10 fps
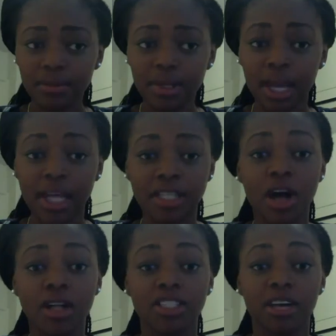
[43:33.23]

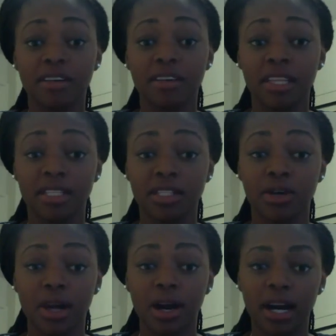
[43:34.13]
acknowledge everything that's
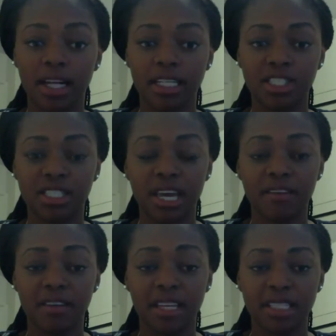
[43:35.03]
going on, and just take
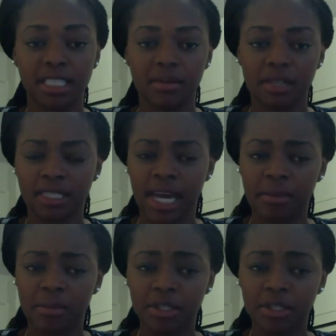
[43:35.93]
everything a step at a time.